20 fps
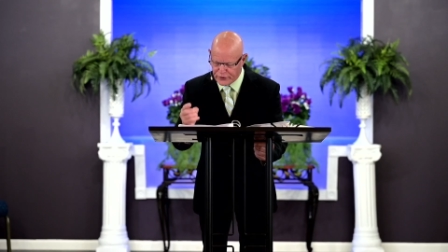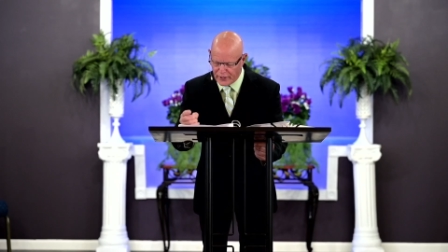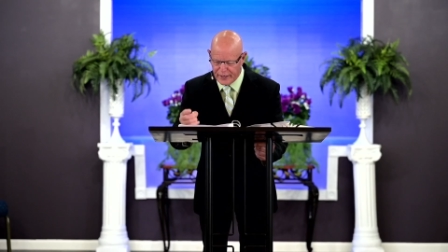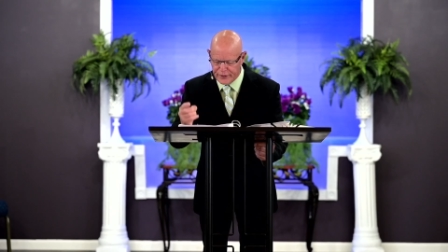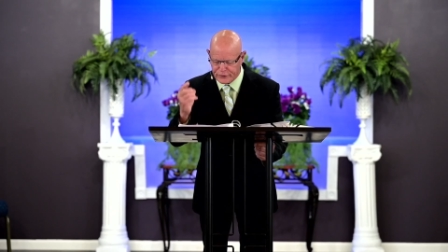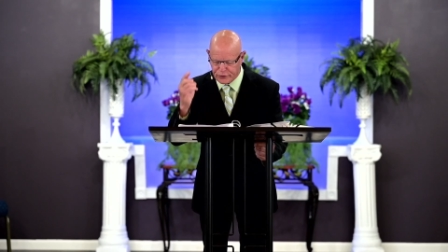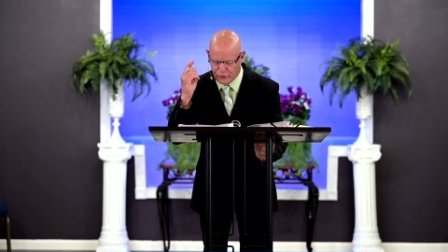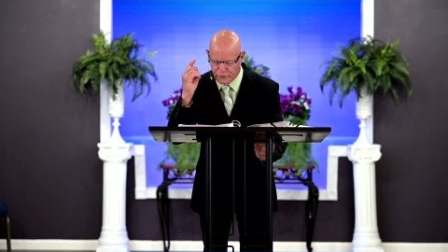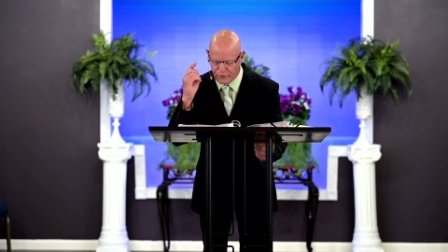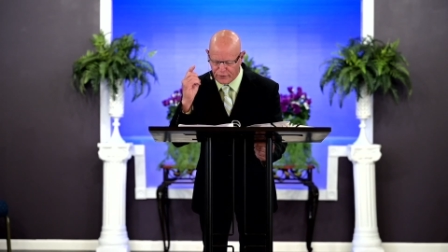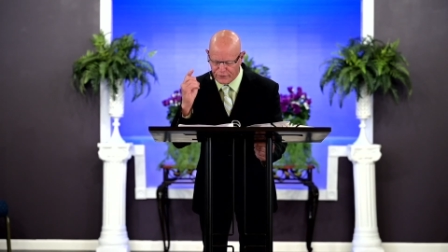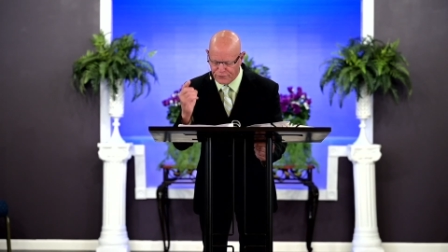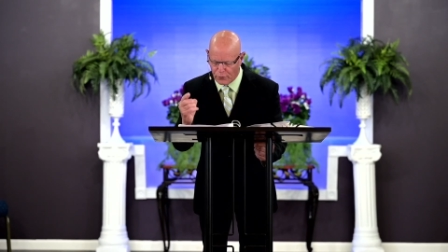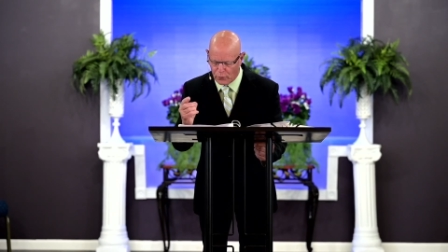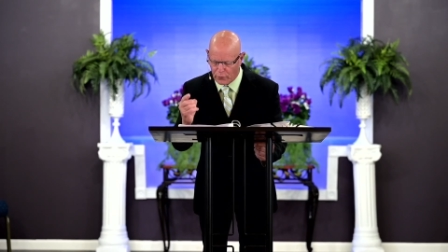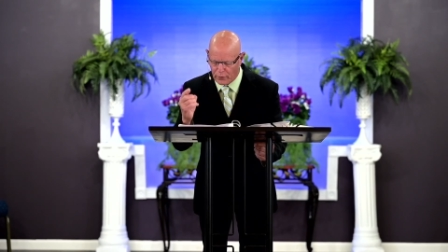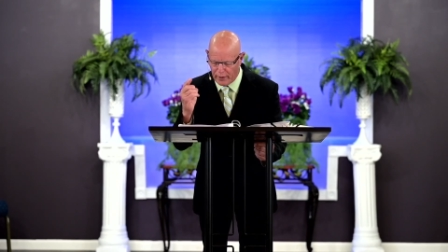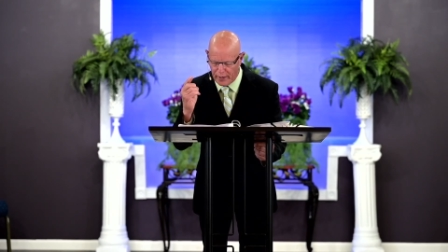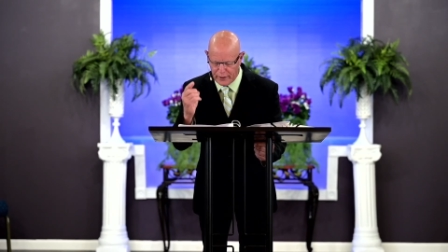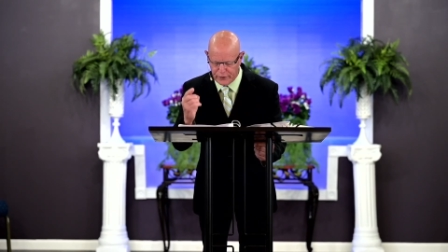to the
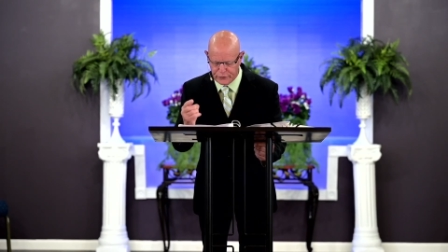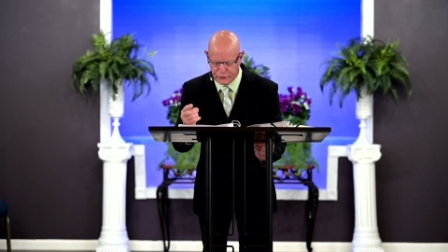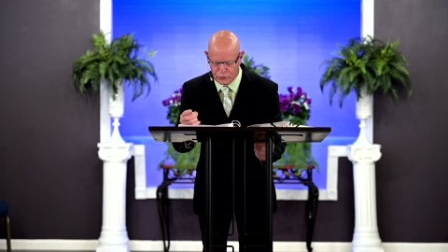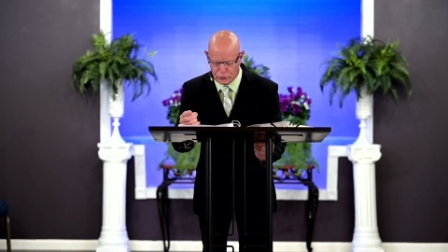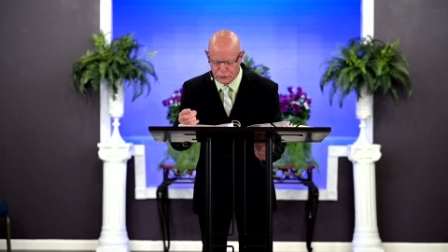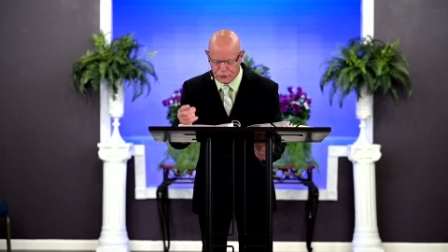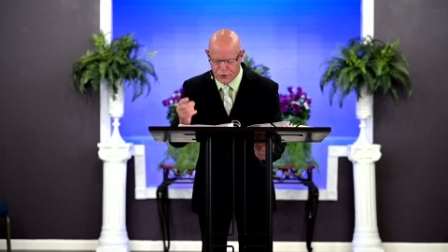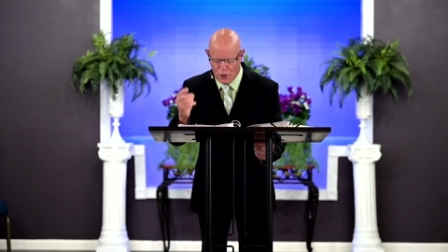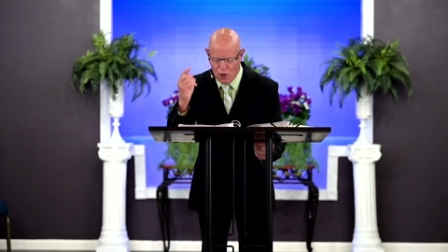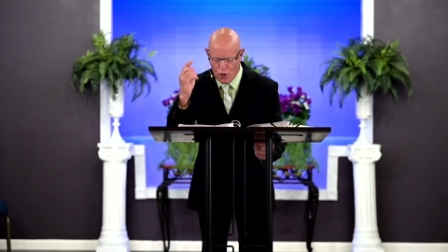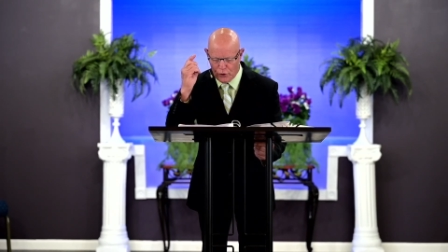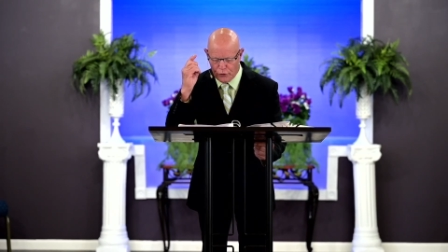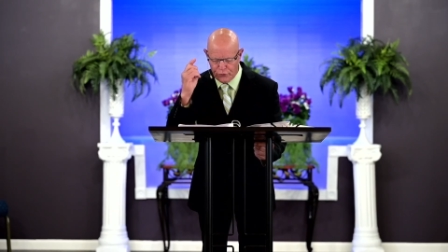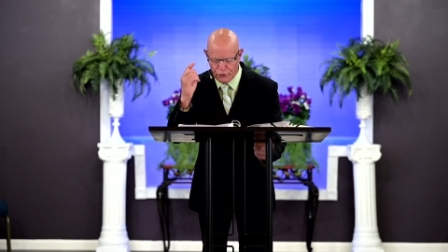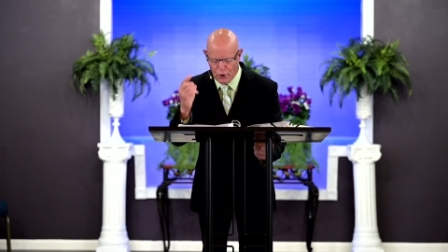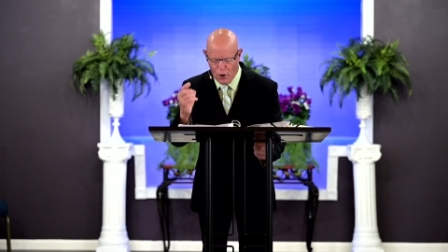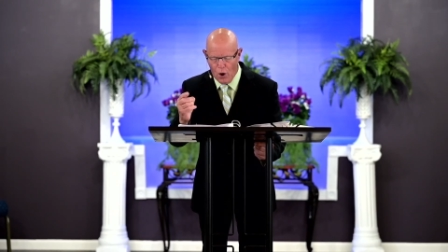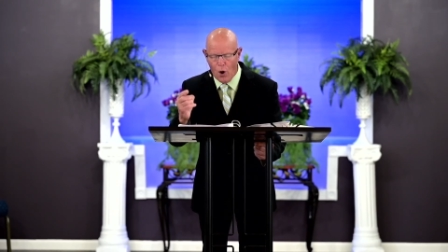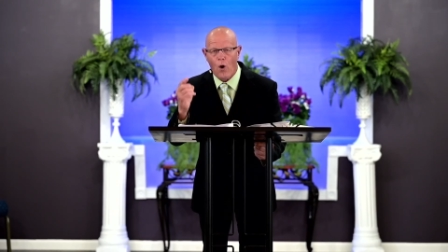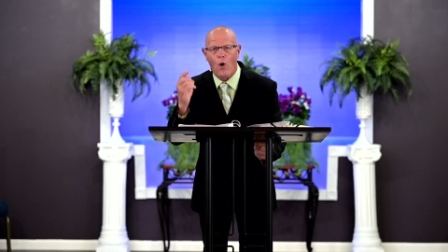four angels,
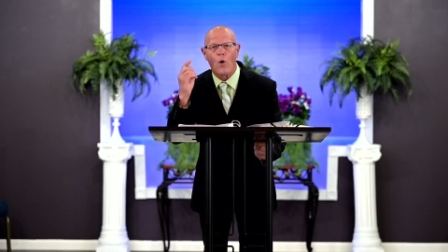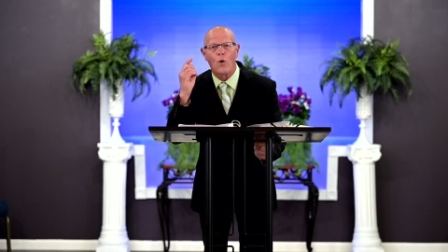No